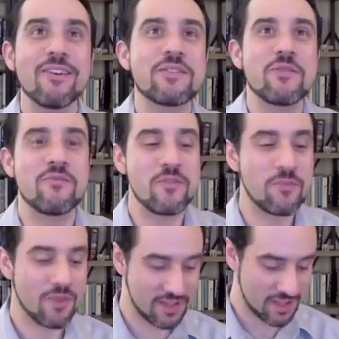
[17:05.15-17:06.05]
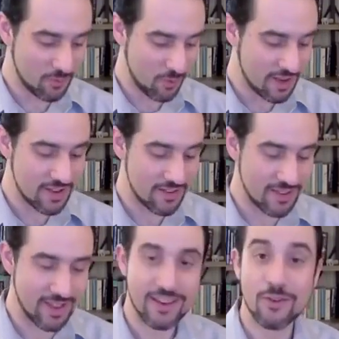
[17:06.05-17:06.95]
to a few places. One is
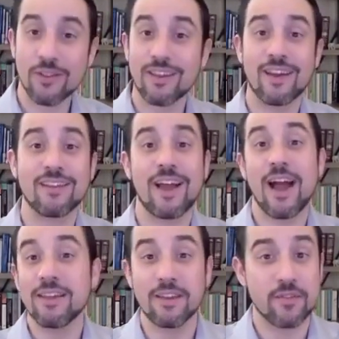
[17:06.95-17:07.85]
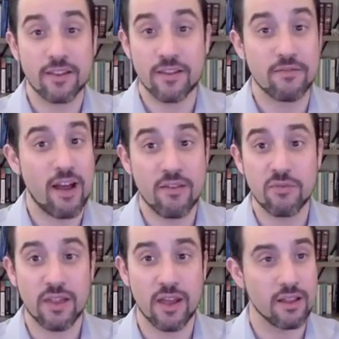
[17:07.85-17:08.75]
that I definitely vibe
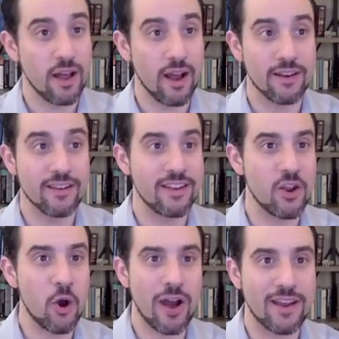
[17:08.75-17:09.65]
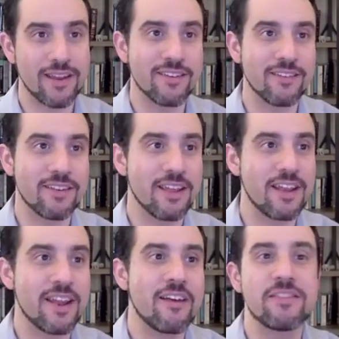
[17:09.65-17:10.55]
with that a lot.
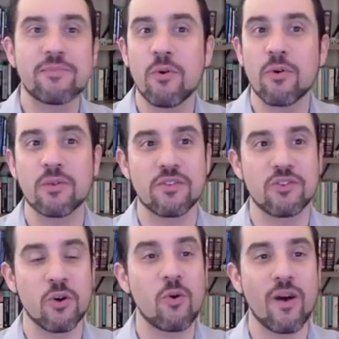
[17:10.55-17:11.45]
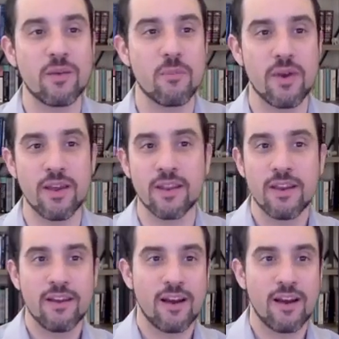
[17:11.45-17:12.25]
I've spoken with Joe quite a bit.